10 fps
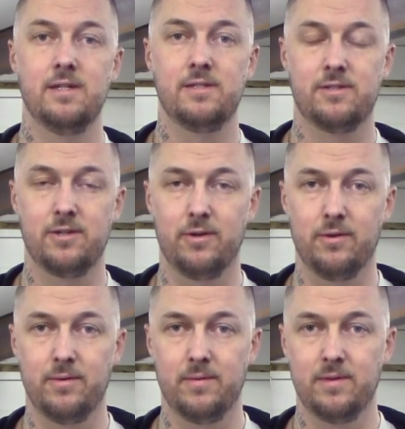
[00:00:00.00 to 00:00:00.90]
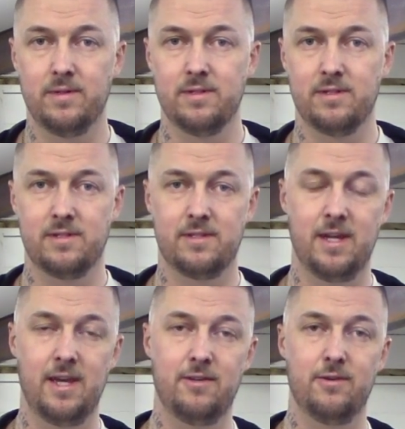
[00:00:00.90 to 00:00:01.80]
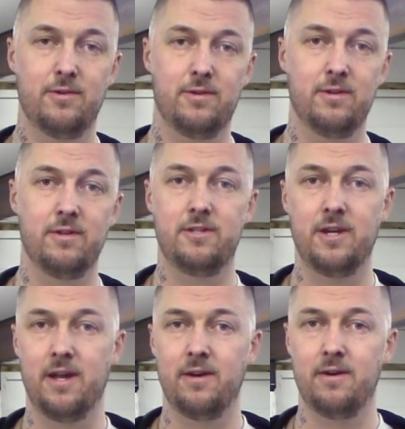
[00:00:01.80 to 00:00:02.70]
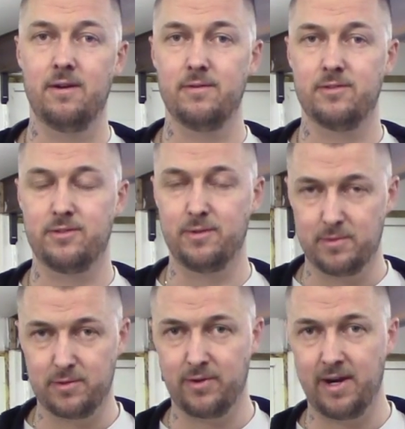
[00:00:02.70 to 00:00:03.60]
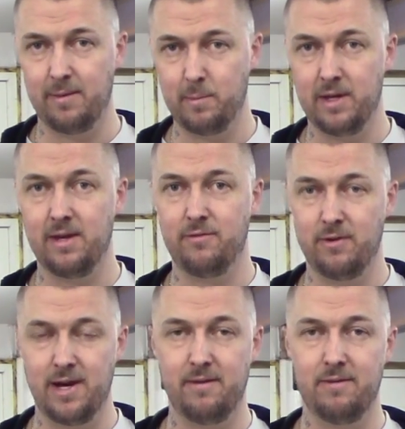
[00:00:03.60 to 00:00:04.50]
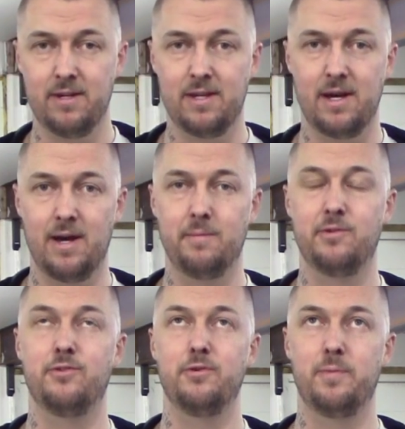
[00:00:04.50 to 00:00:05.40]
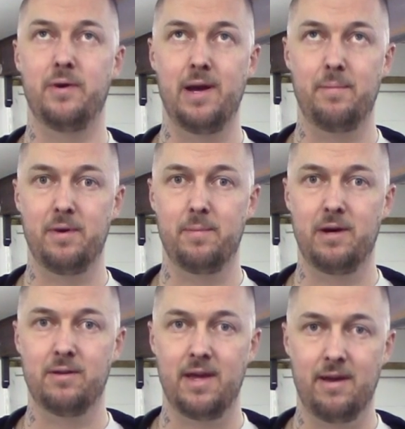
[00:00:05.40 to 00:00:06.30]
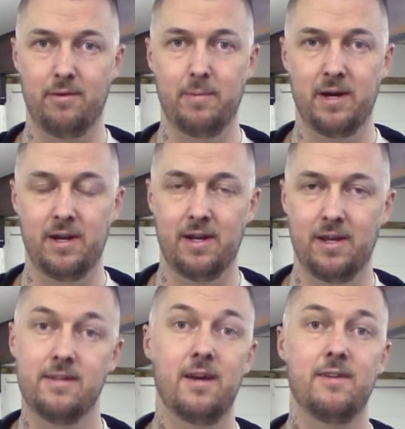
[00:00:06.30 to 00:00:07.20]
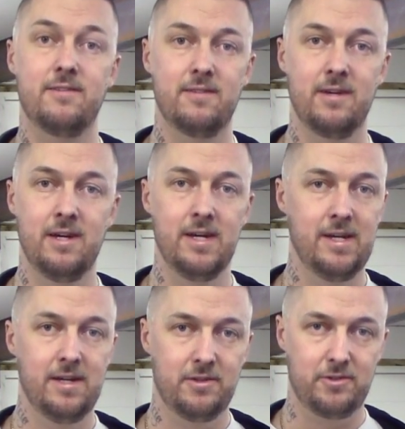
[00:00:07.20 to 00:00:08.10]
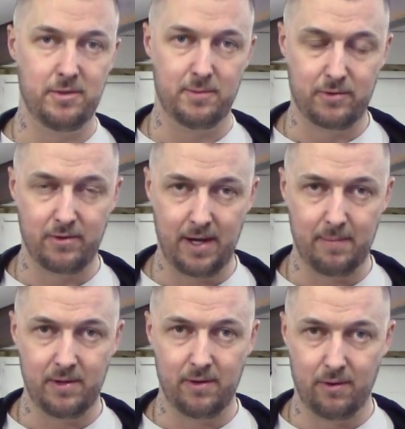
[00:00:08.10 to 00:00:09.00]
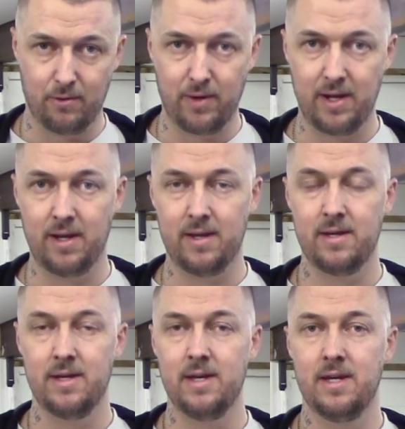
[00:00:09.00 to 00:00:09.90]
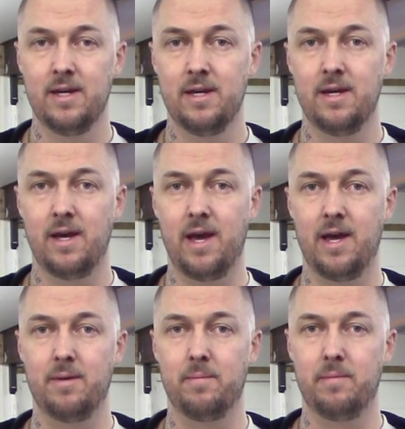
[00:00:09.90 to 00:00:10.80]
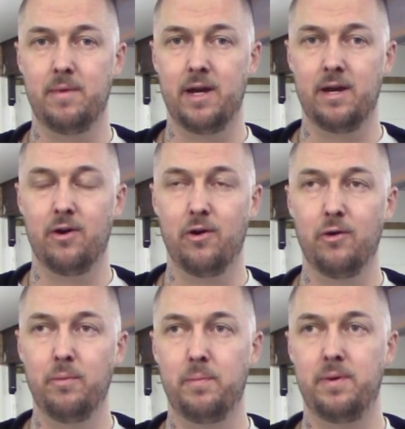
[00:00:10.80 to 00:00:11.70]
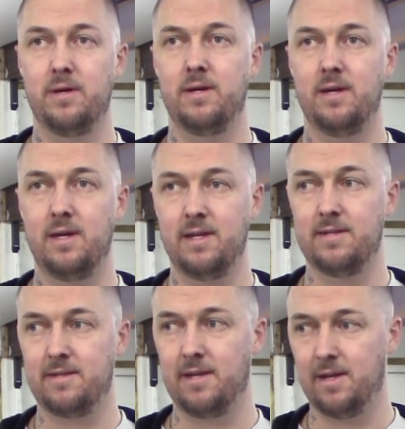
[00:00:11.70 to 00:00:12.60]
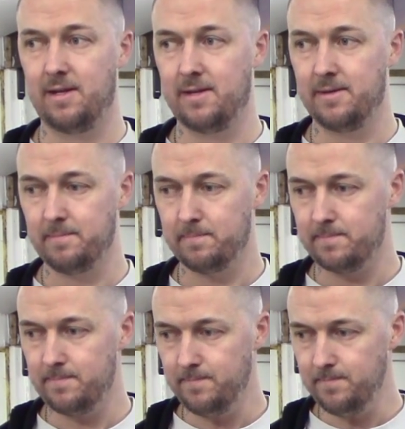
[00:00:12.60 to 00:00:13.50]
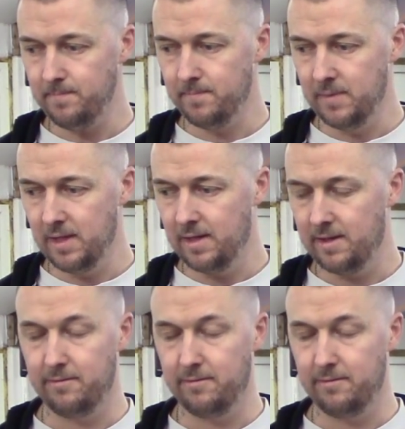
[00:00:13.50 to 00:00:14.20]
So stay tuned to the channel, subscribe if you haven't. I'm super happy about everybody that has subscribed already, and my hope is that the